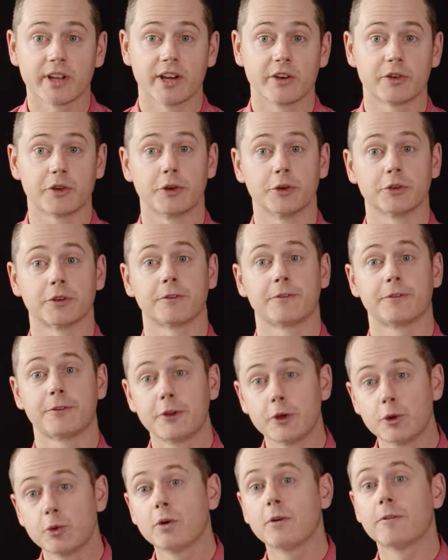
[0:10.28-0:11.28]
introduce a
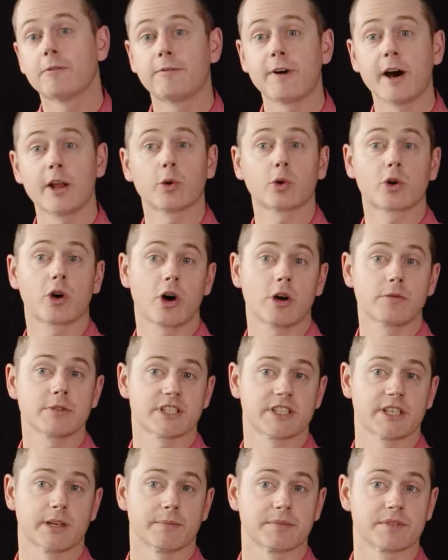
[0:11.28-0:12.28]
few final
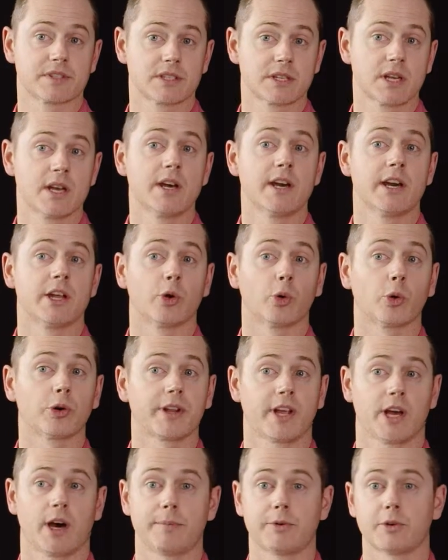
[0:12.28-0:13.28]
concepts in order
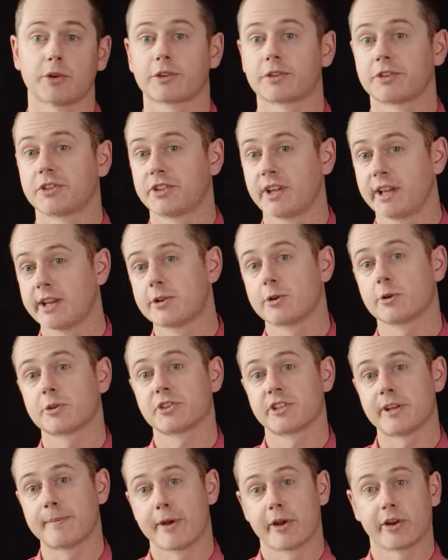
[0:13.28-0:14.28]
to help you extend your
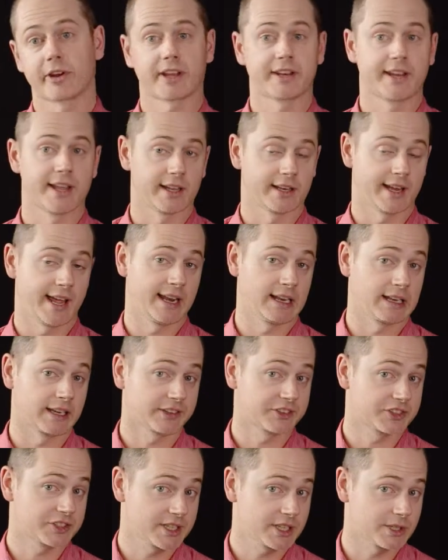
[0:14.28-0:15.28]
semiotic
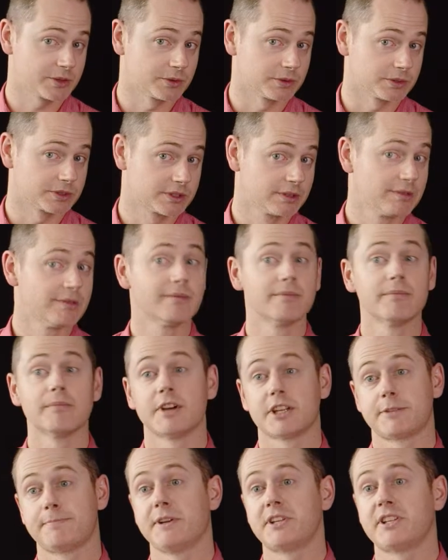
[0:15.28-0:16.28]
analytic skills,
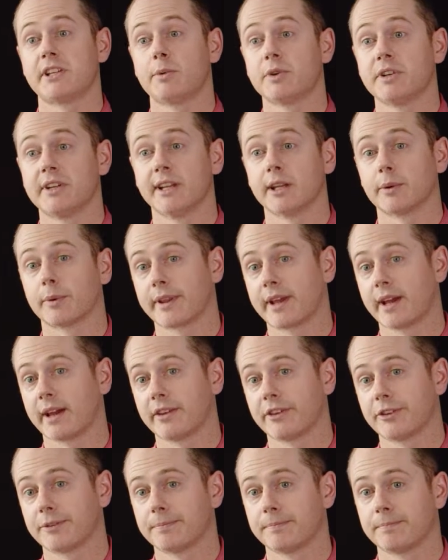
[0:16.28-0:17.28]
especially when dealing with
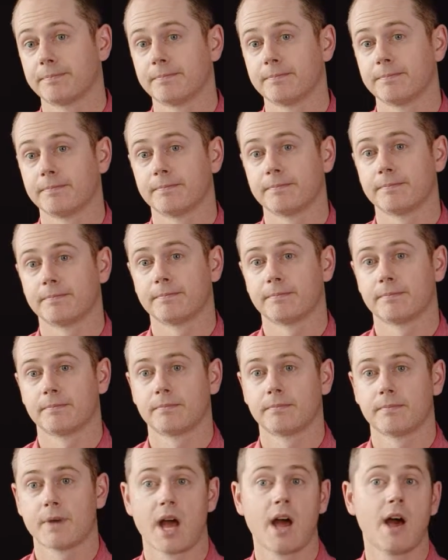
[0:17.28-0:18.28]
ads.
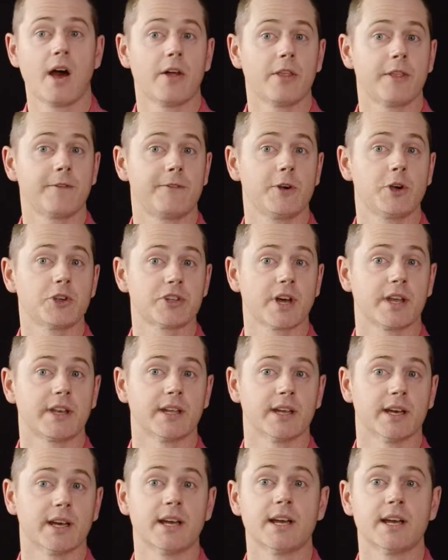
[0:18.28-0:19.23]
The first idea